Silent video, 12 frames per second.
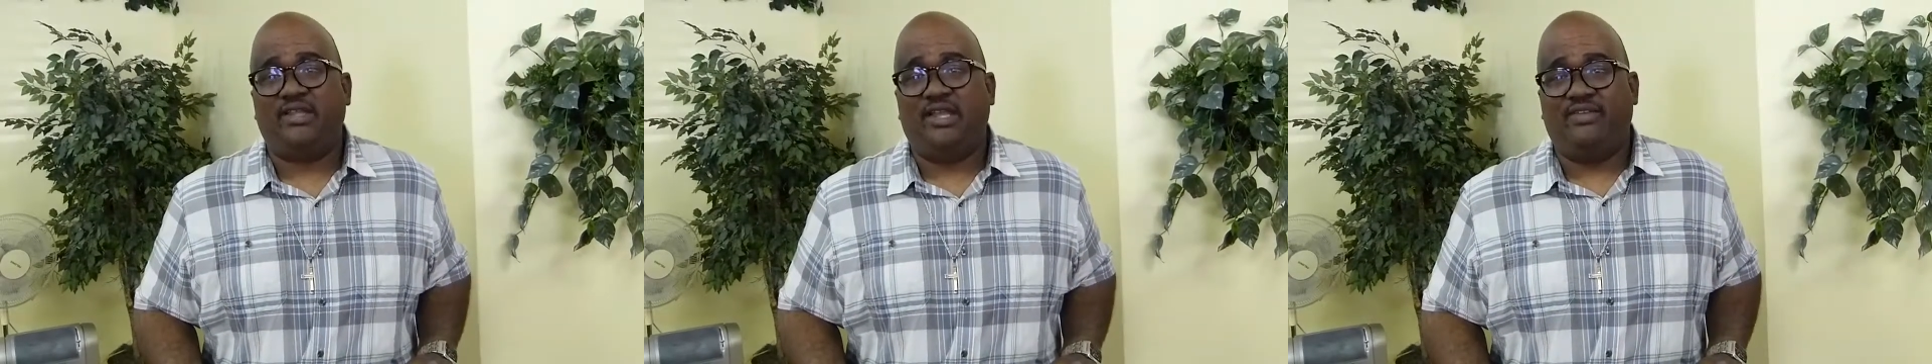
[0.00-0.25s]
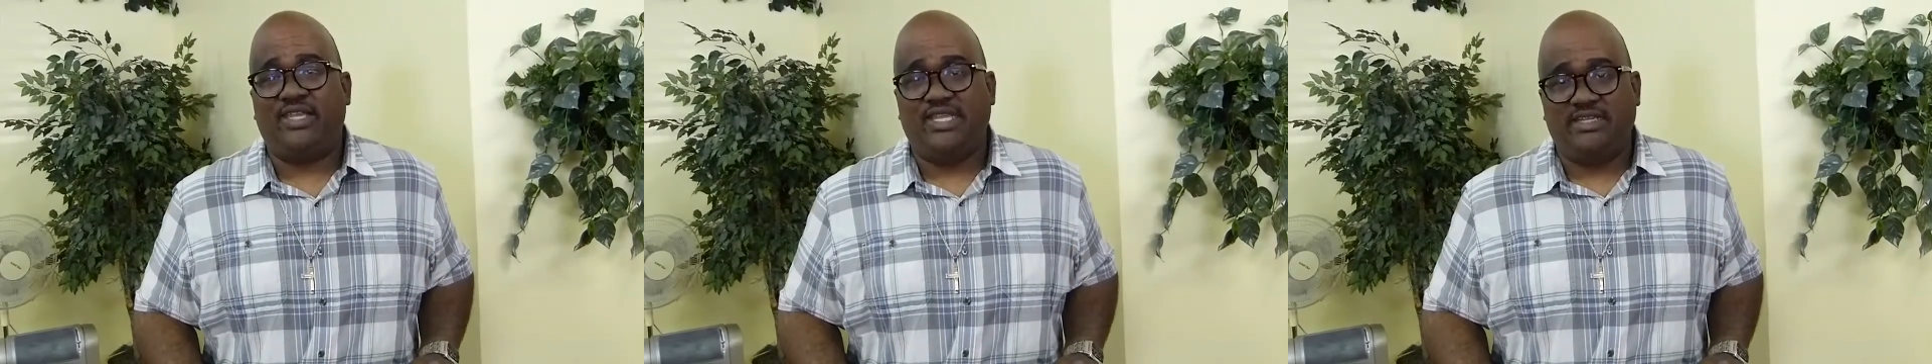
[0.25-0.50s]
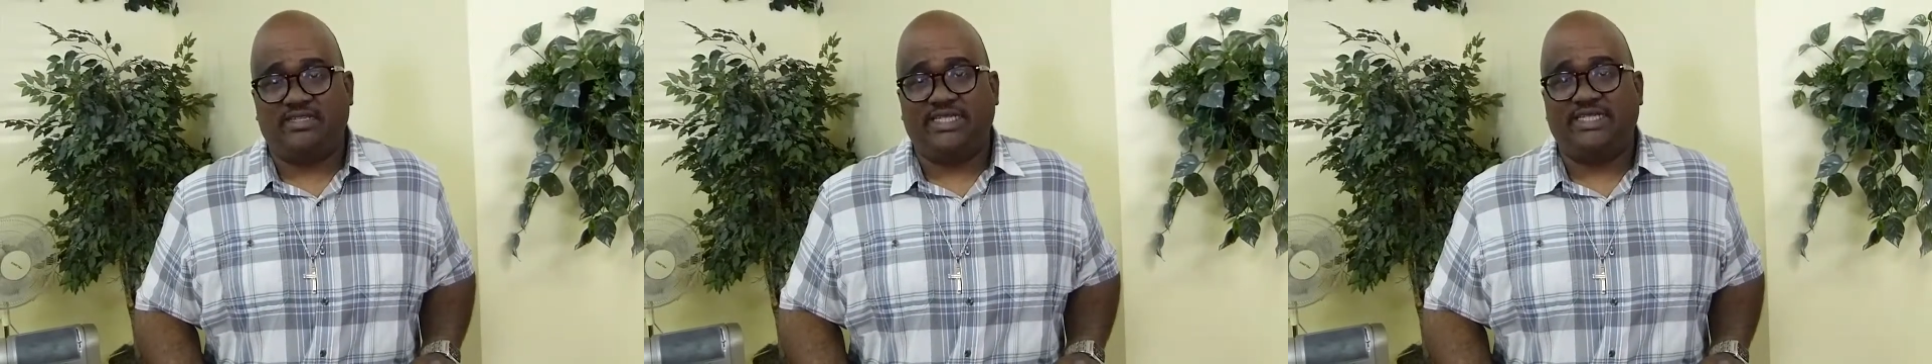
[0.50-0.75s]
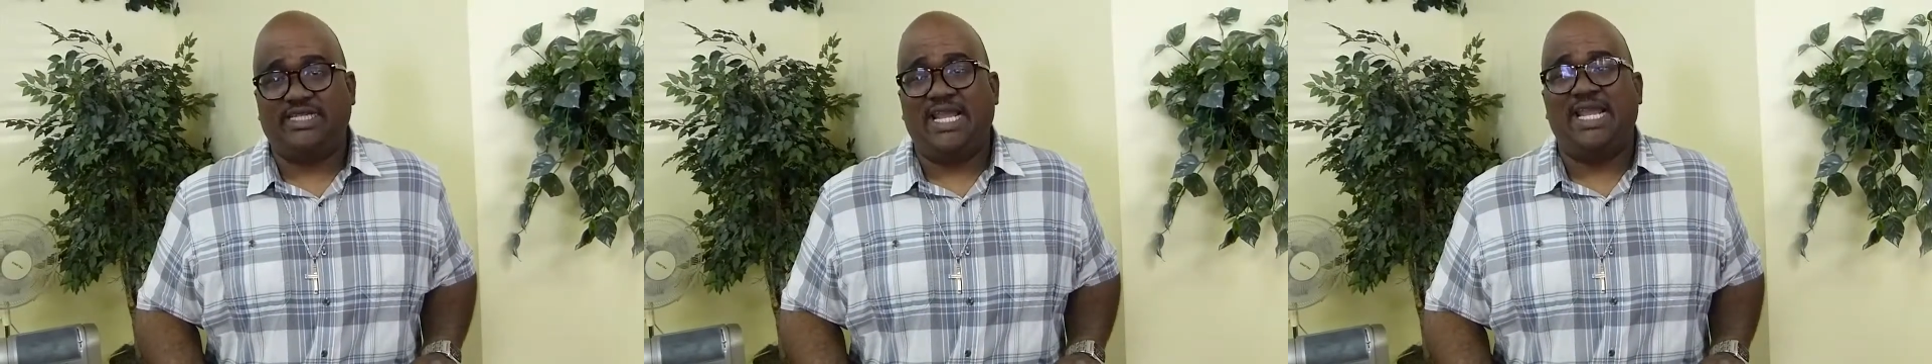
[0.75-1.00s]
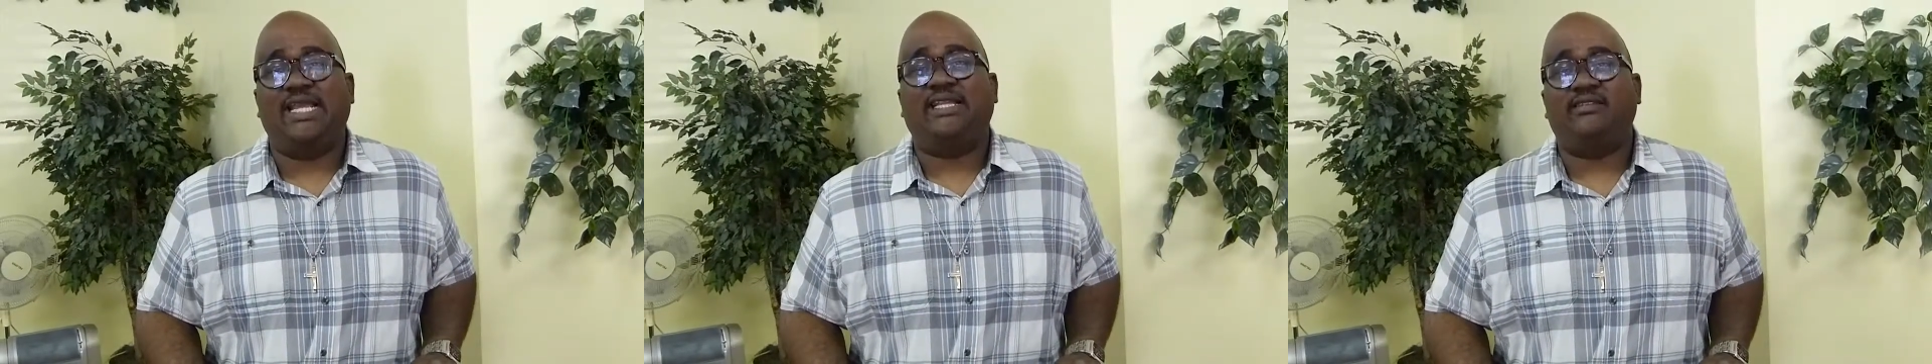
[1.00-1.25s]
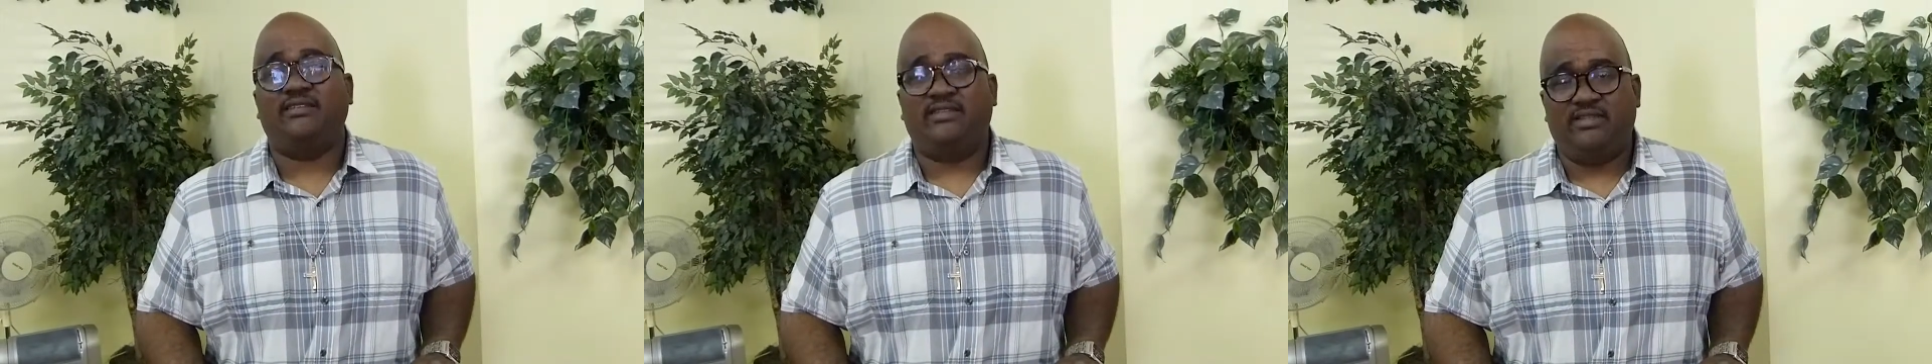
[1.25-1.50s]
of healing and